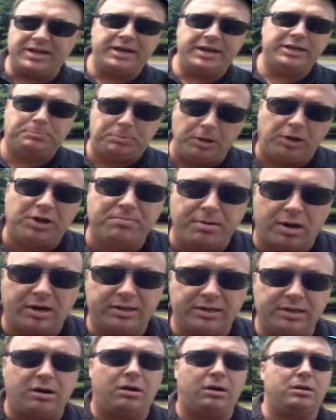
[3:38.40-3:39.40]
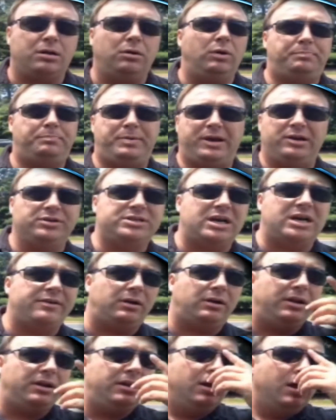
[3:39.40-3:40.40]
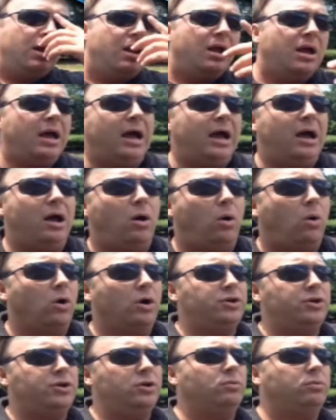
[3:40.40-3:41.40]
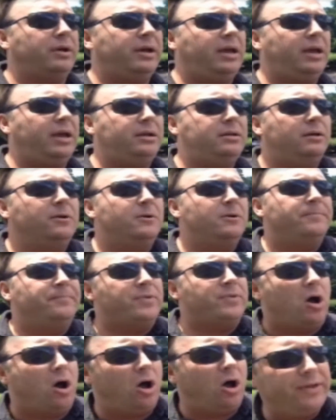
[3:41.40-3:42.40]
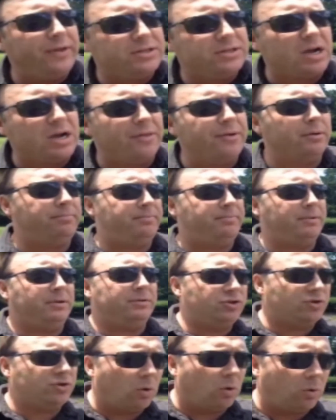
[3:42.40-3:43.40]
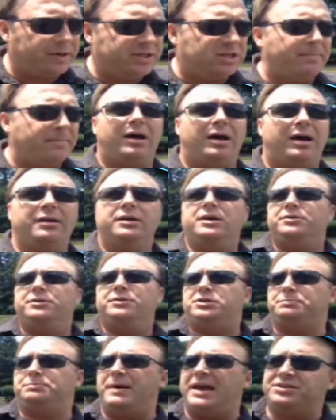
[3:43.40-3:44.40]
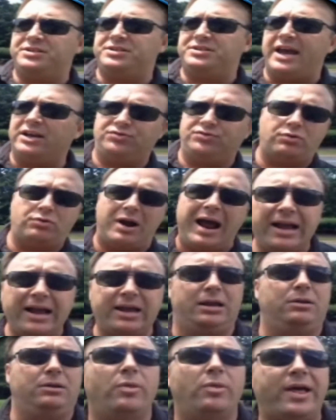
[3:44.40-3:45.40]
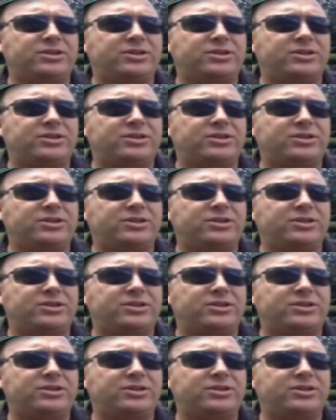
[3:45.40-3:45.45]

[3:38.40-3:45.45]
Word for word: And but it doesn't say he's Bilderberg in the article but Peter Sutherland. Uh, or you read all these other stories about SpaceX